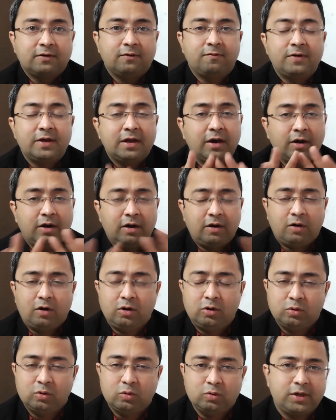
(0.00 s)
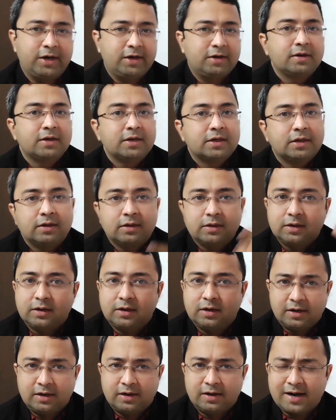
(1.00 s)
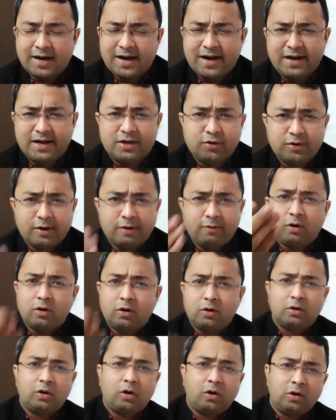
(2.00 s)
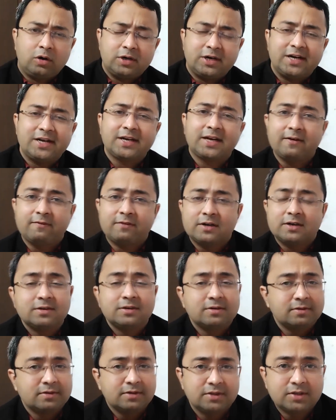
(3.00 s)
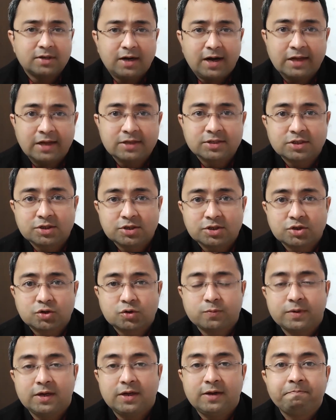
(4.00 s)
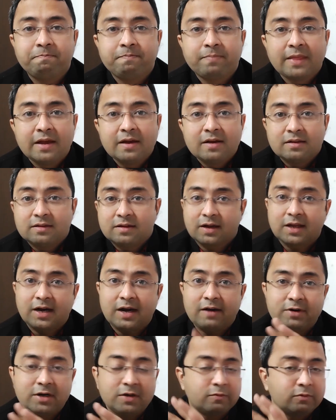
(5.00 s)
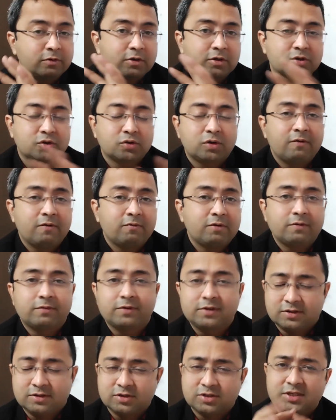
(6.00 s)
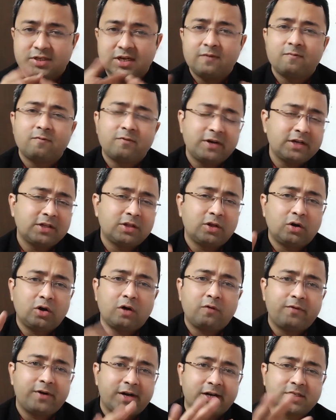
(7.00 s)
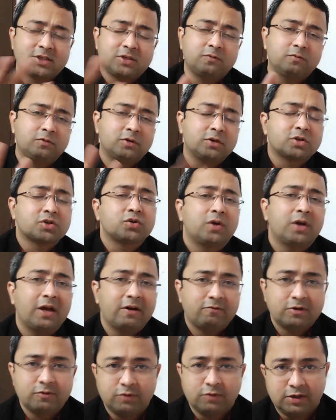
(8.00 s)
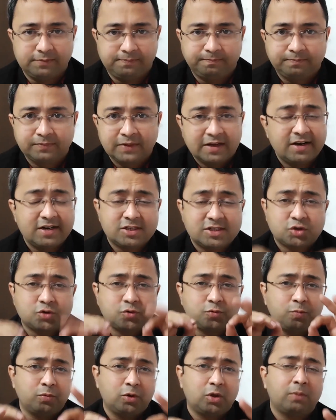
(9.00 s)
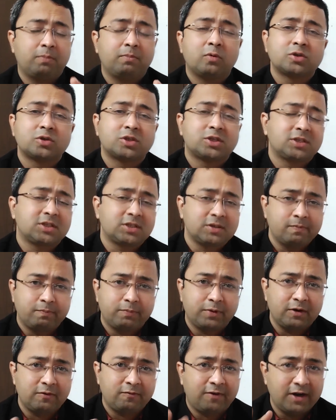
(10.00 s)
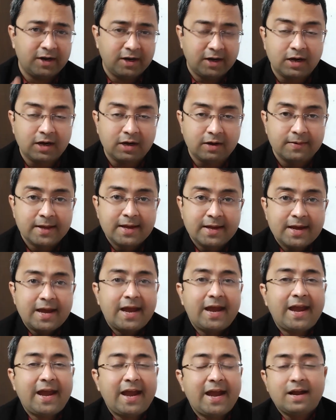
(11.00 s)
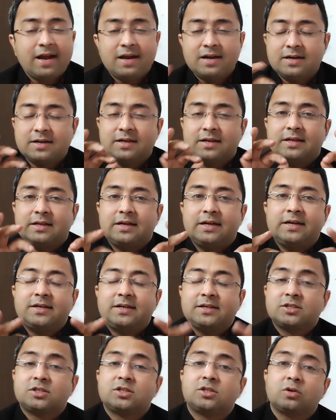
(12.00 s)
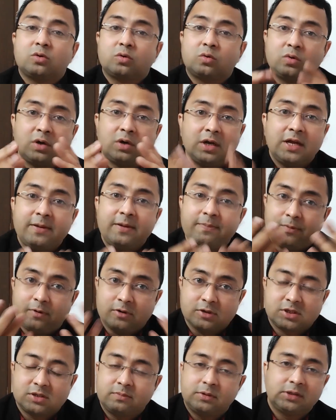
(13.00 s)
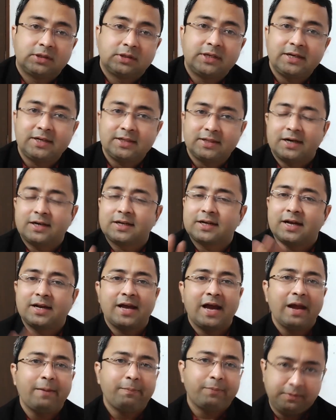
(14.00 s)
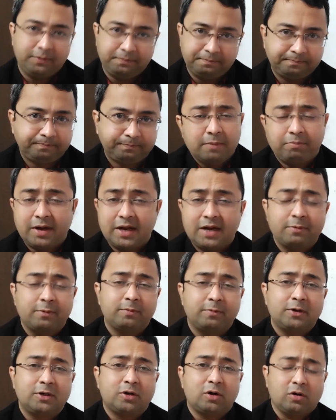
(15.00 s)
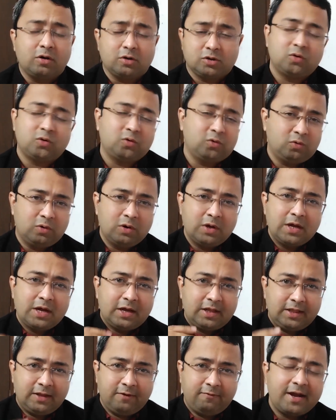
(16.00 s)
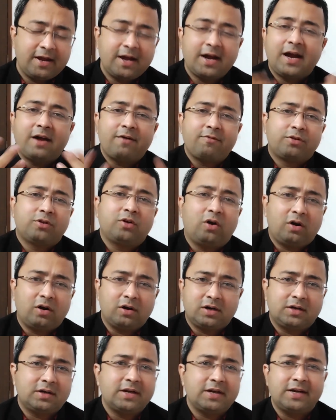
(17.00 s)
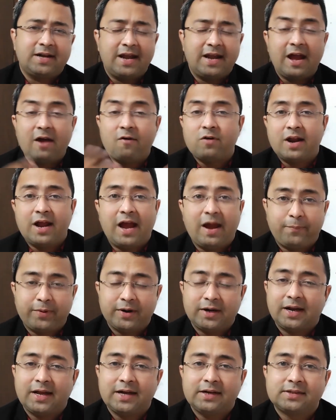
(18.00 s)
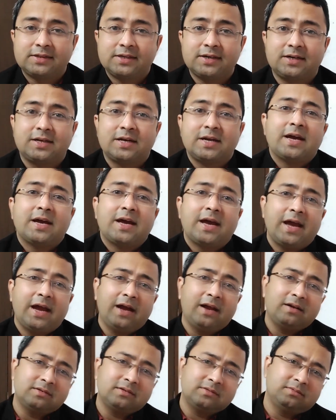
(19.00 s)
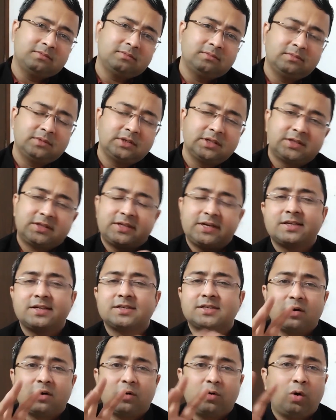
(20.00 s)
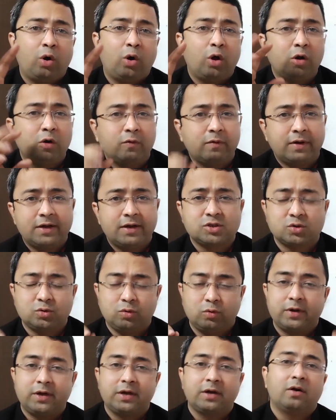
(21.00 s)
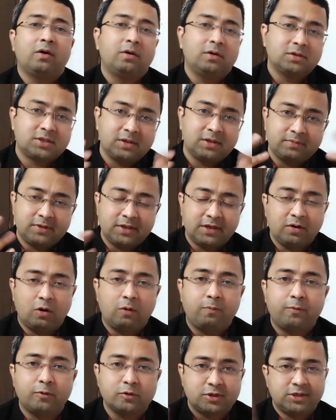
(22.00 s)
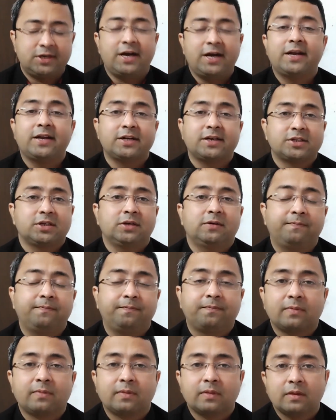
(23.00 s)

We all know that. Right, you have already given the answers to me. The gravity works on everyone the same way the law of attraction works on everyone. It's the most simple funda and it is the only possible thing that can happen. Many people talks, oh, the way I have thought, it never happened like that, and the things are always going on something opposite direction.